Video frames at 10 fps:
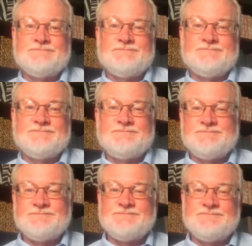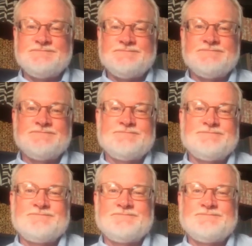
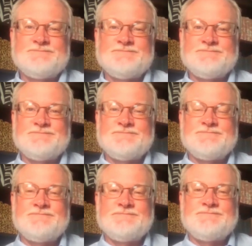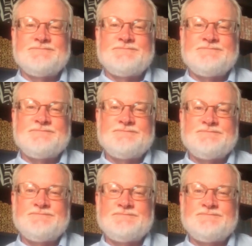
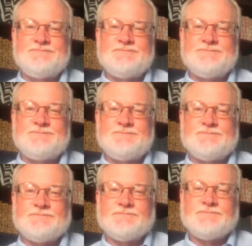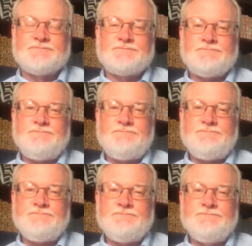
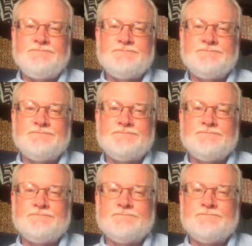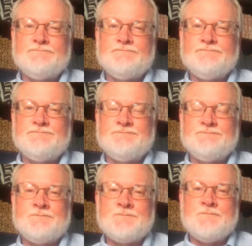
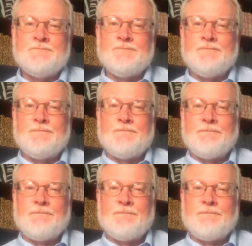[no speech]